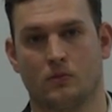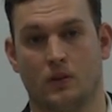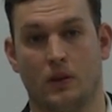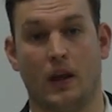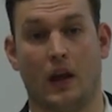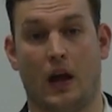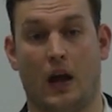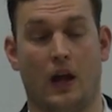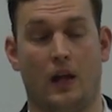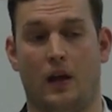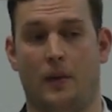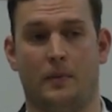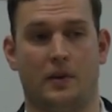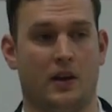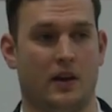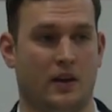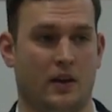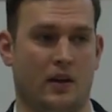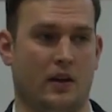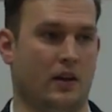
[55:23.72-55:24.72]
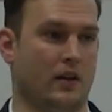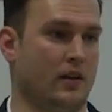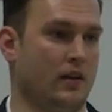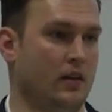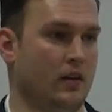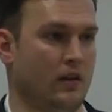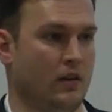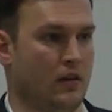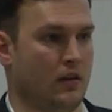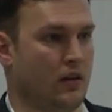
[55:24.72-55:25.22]
Yeah, I mean,
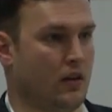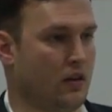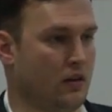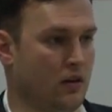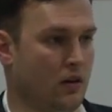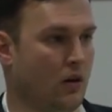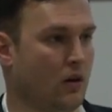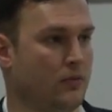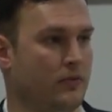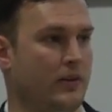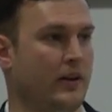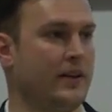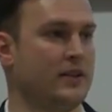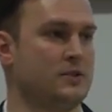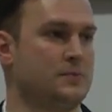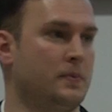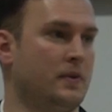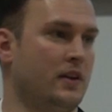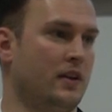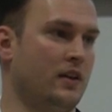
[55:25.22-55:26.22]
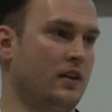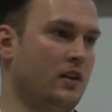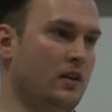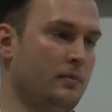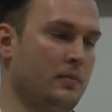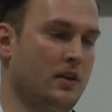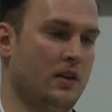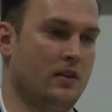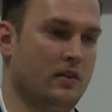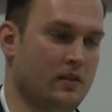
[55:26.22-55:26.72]
uh, no offense, but it, I
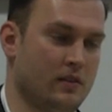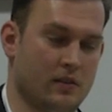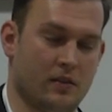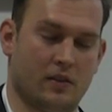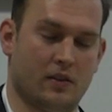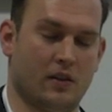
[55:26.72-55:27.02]
mean,